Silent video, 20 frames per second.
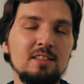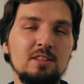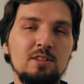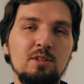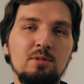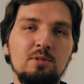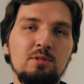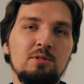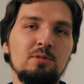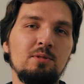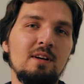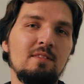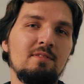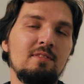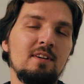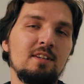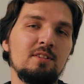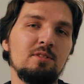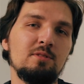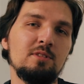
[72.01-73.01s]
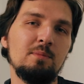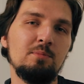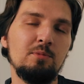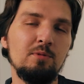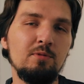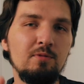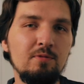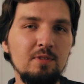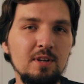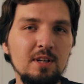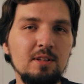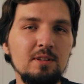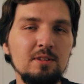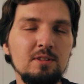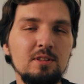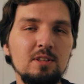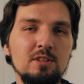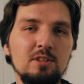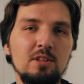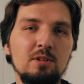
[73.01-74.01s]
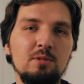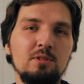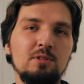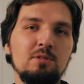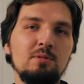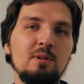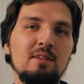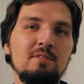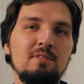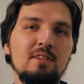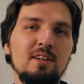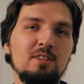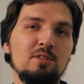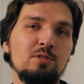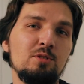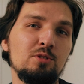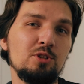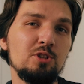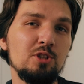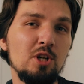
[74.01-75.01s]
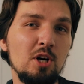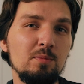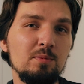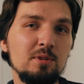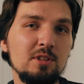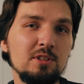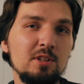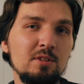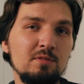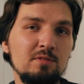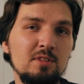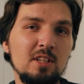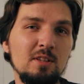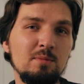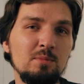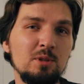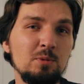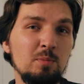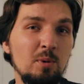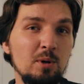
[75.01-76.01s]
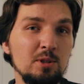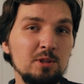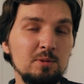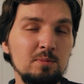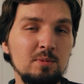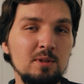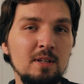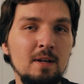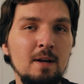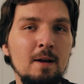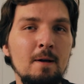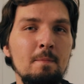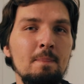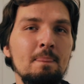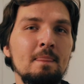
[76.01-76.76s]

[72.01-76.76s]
it's going to affect your depth of field, it's going to affect your sharpness of the image possibly.